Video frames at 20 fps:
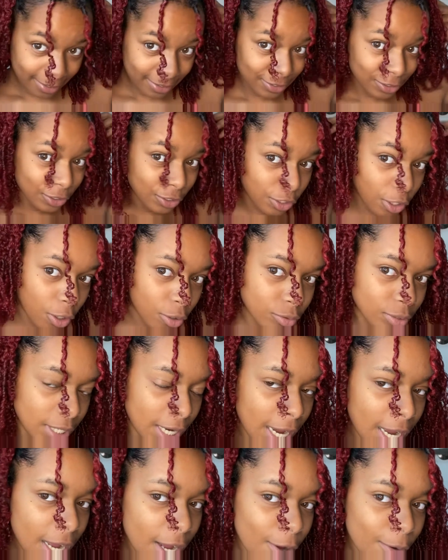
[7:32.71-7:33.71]
so
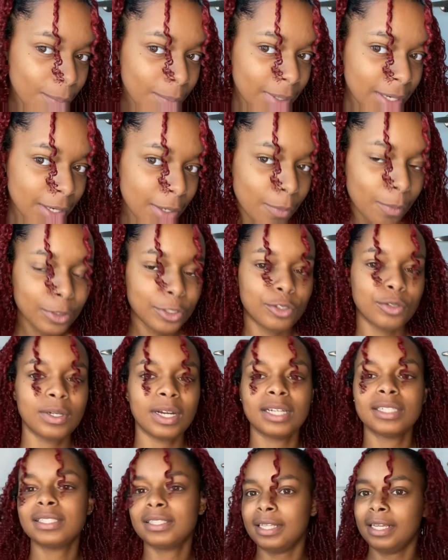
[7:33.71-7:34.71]
tell me what you
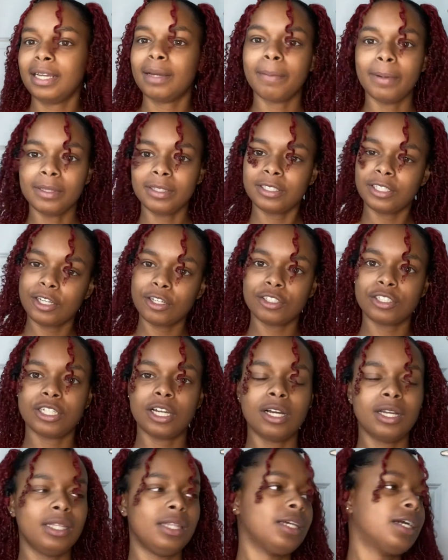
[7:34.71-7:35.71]
guys think about this
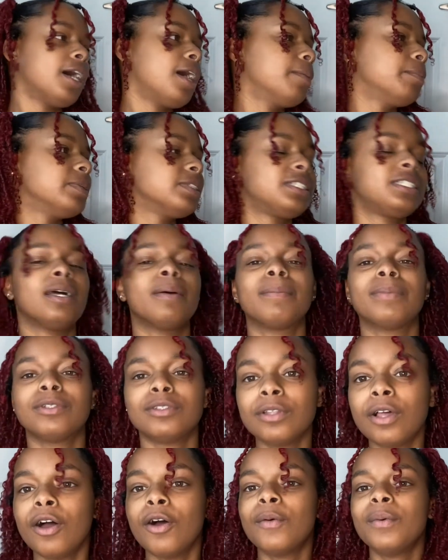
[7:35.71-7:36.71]
hairstyle in the comments down
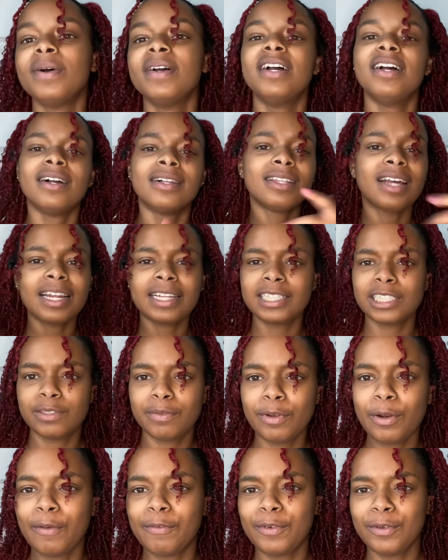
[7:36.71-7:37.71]
below. Like this
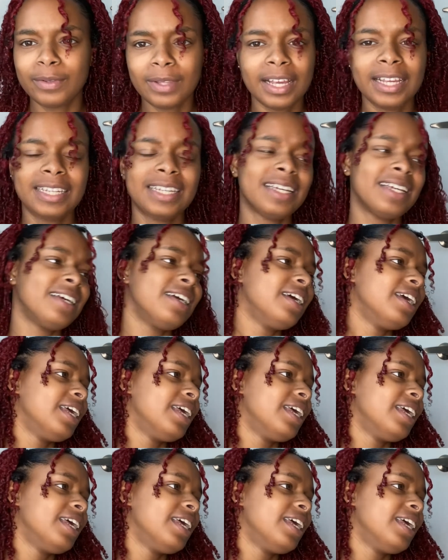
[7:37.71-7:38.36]
video if you like it.